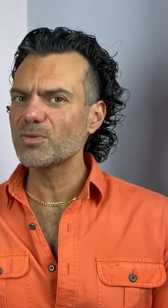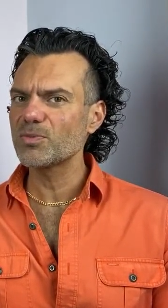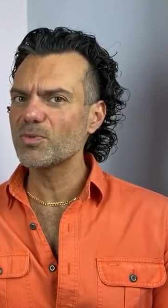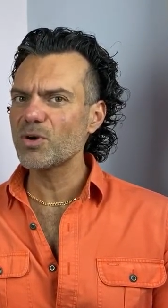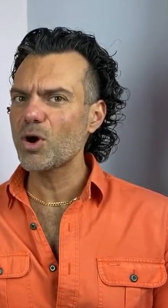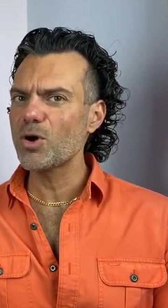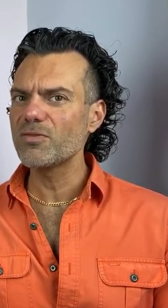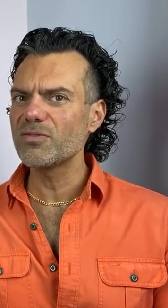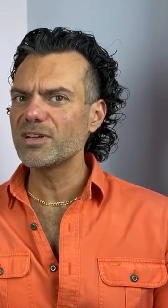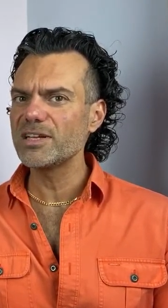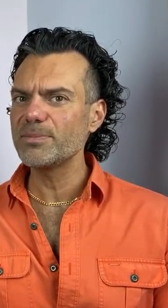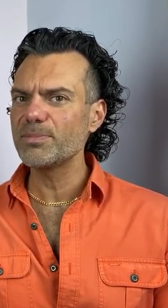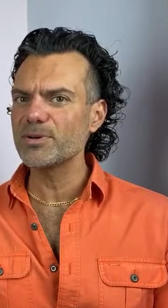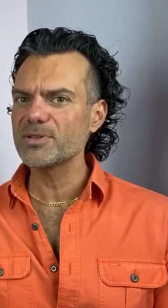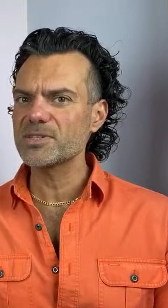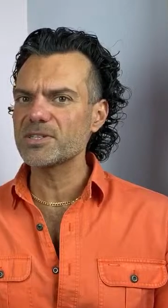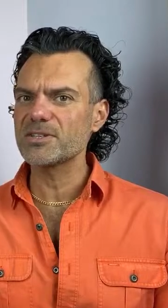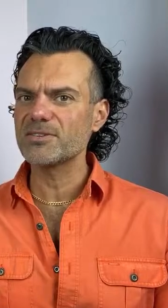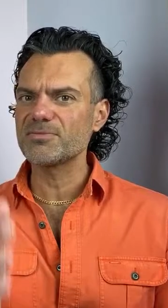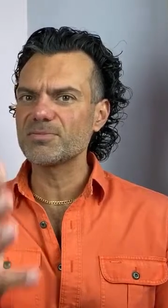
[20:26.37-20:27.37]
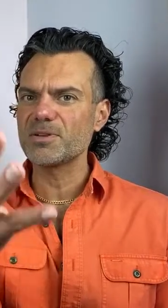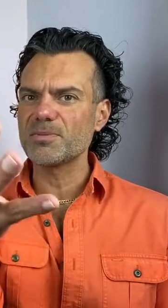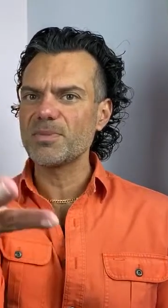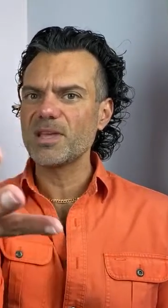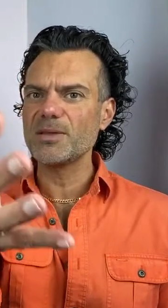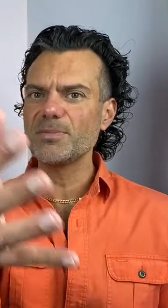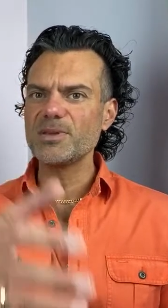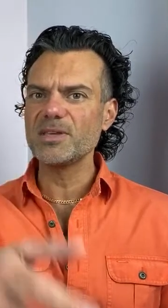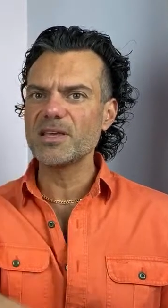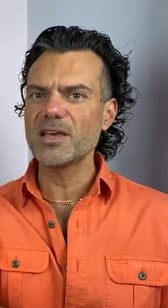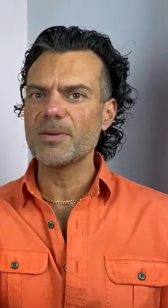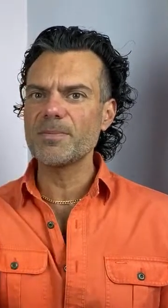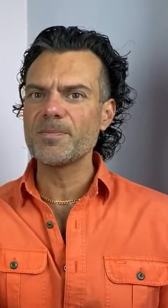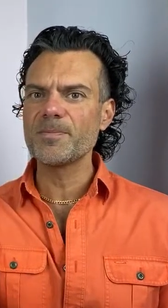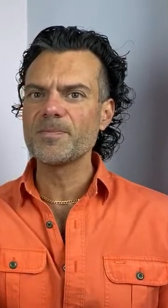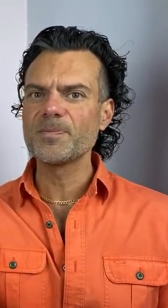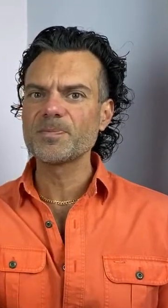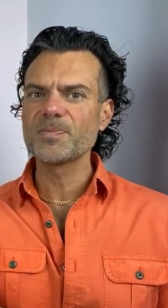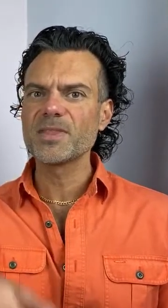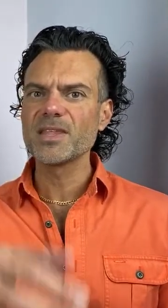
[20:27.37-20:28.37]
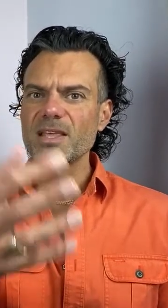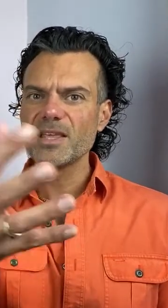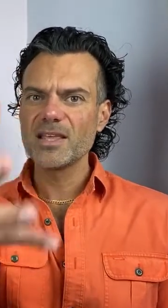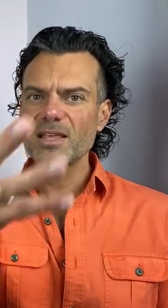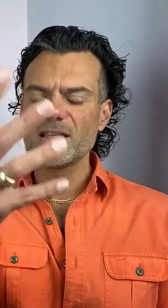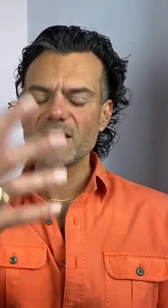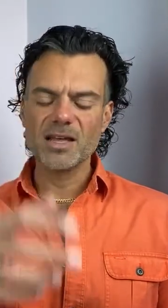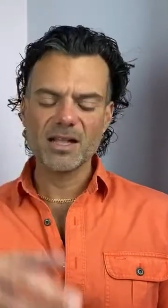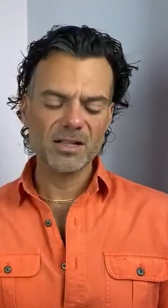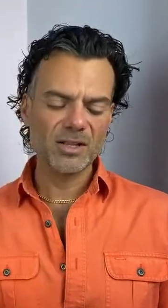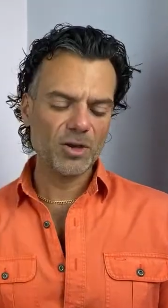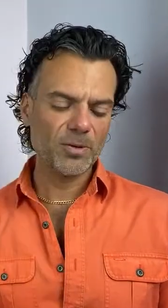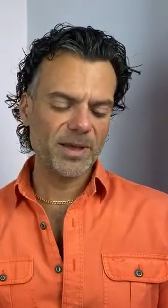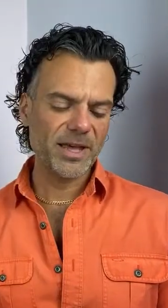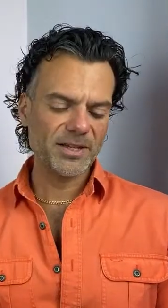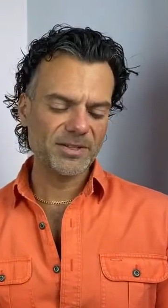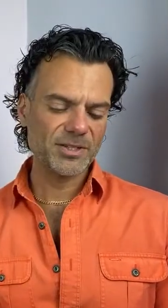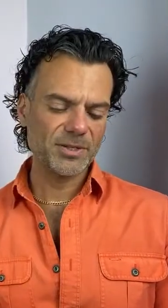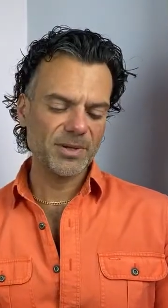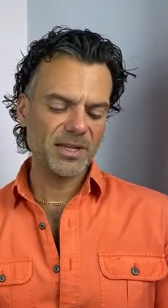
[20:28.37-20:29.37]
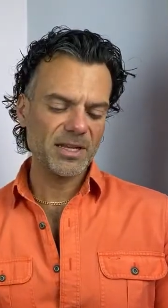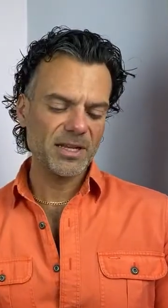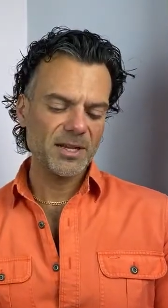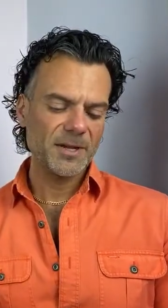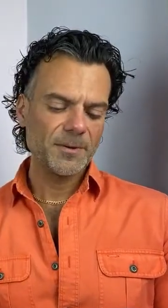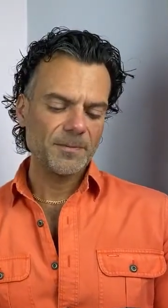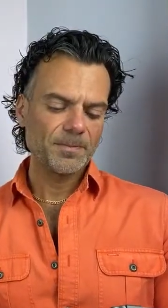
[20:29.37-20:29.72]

overly positive, but maybe um, I'll go back to it.